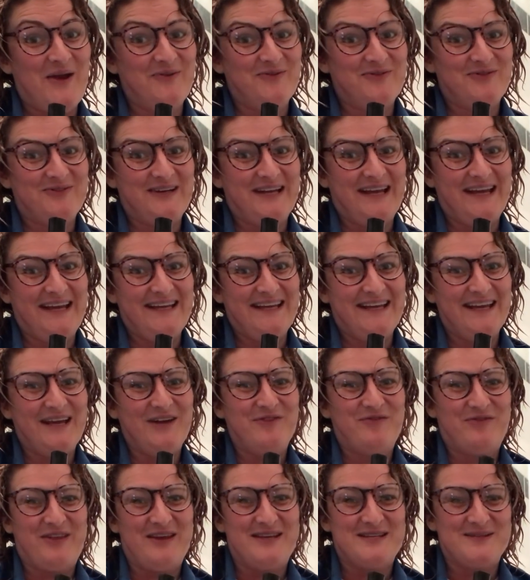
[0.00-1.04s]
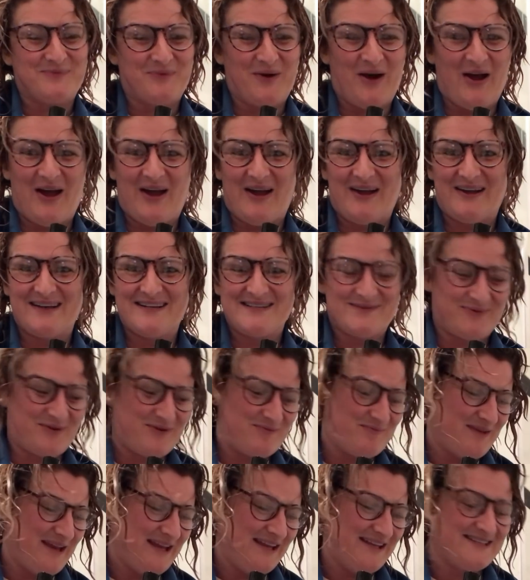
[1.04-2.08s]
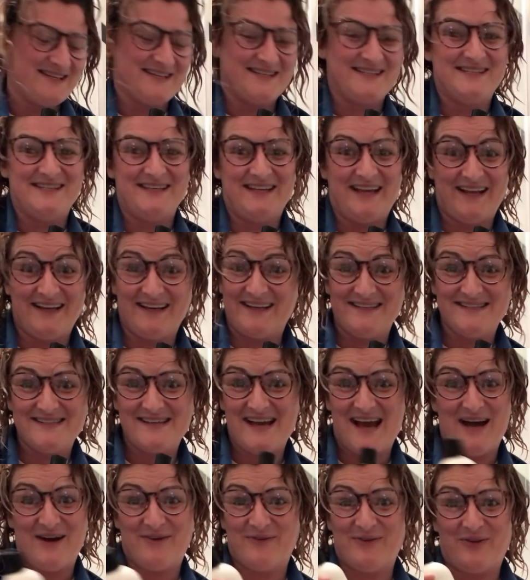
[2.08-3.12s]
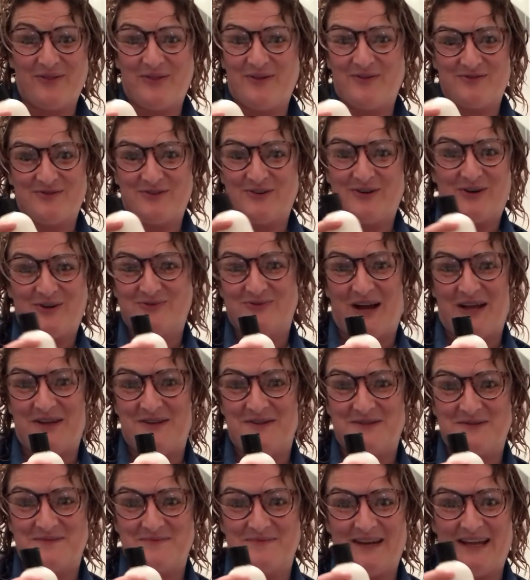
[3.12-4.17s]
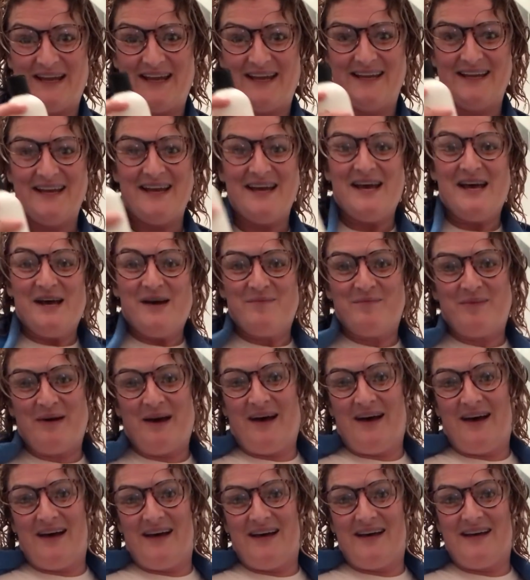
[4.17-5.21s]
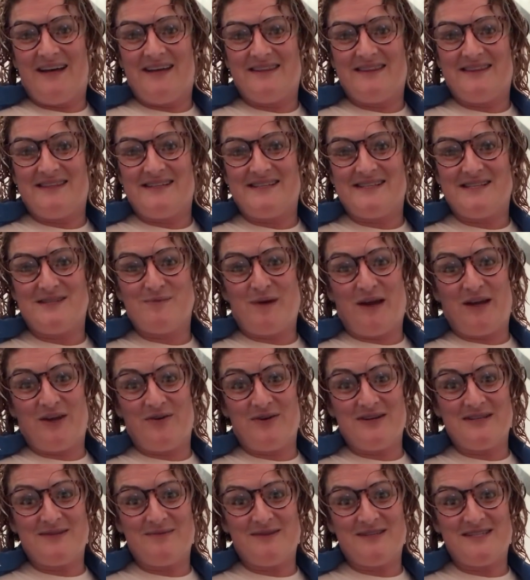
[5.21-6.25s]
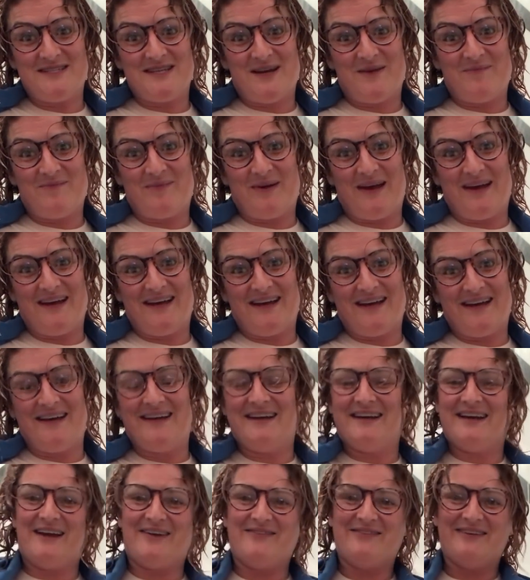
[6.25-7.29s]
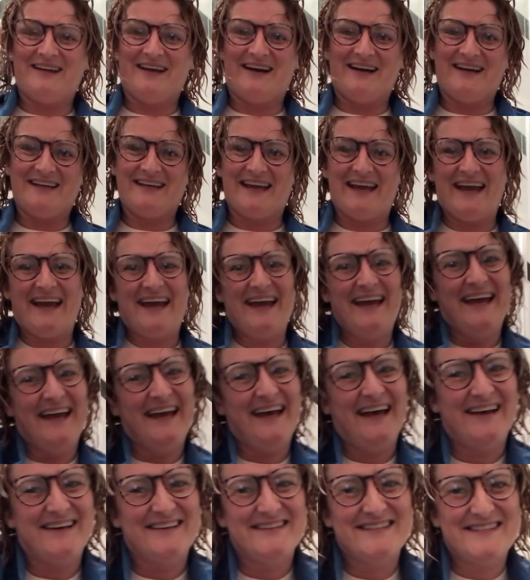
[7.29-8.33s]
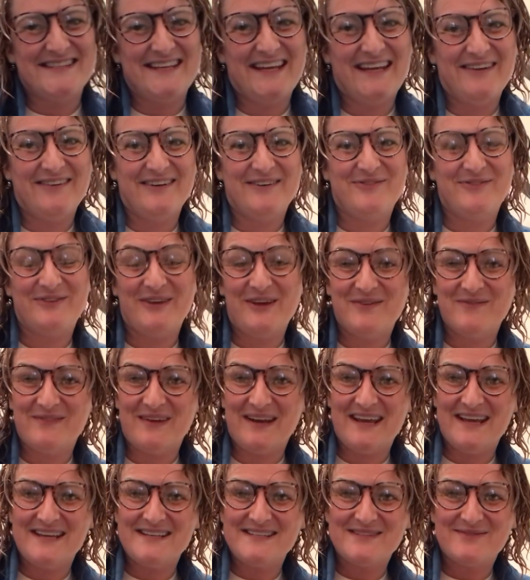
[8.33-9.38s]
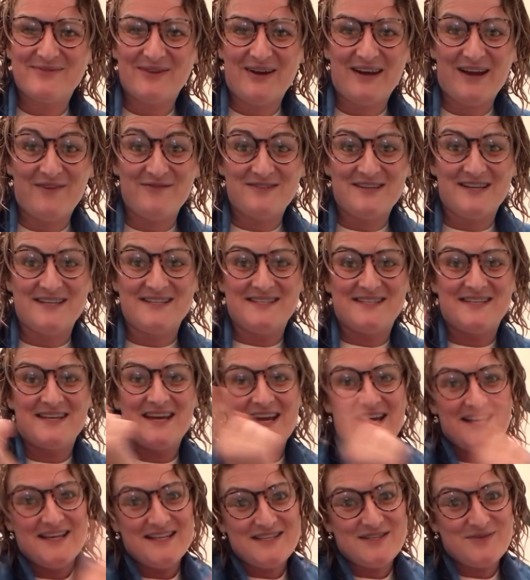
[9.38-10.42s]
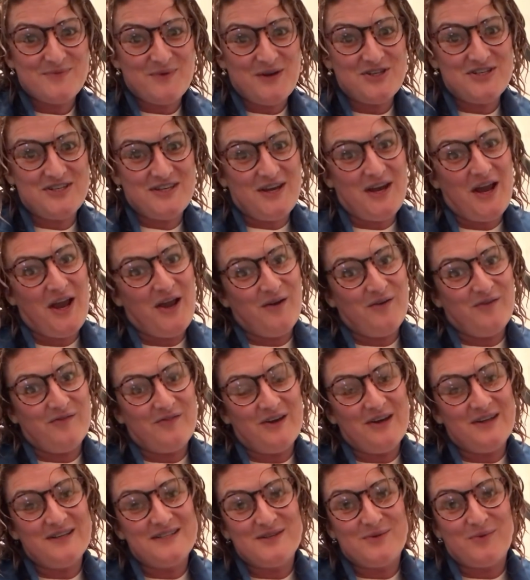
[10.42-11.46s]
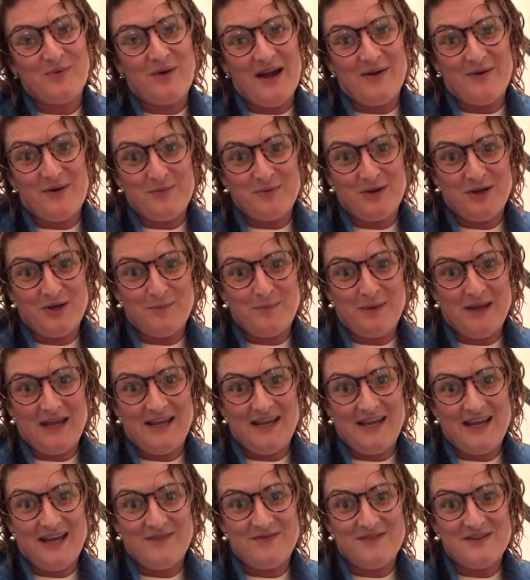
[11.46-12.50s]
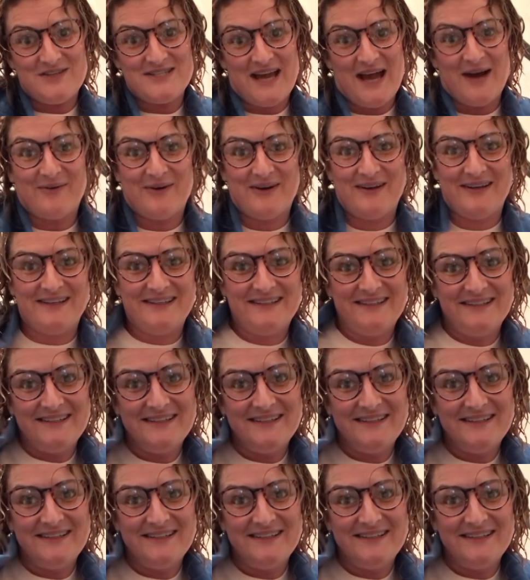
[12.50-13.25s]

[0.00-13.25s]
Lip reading: Hopefully, if this works with me just kneeling down on the floor randomly. But this is my Christmas jumper. Hope you like it. I'll see you in a few minutes when I've just switched it over to where I'm going to be in the shower.